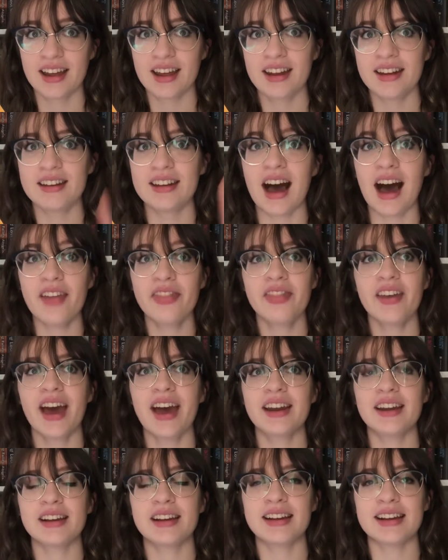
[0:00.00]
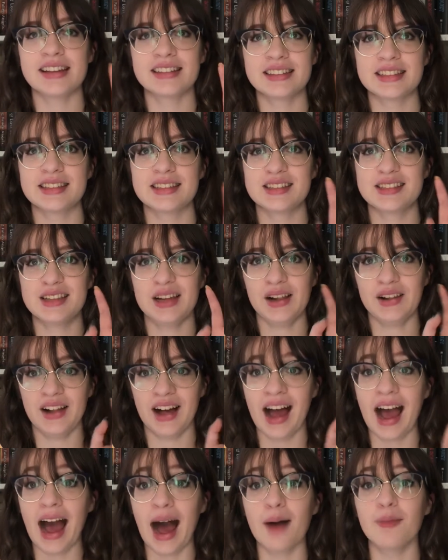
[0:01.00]
Not that it isn't still a
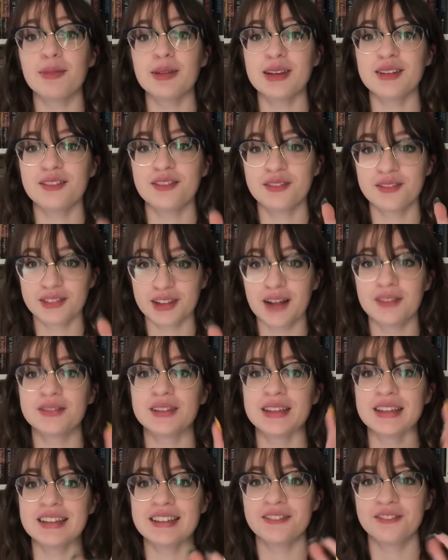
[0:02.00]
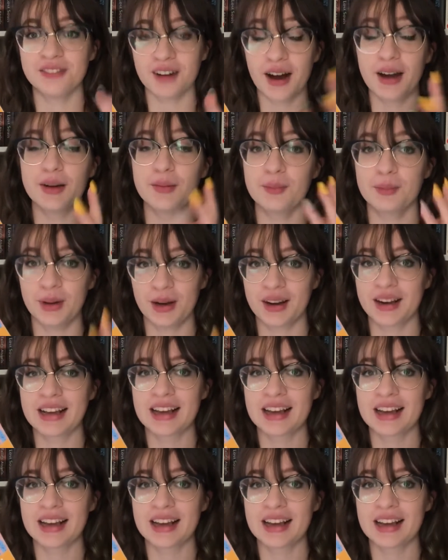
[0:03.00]
happy, fluffy, fun book,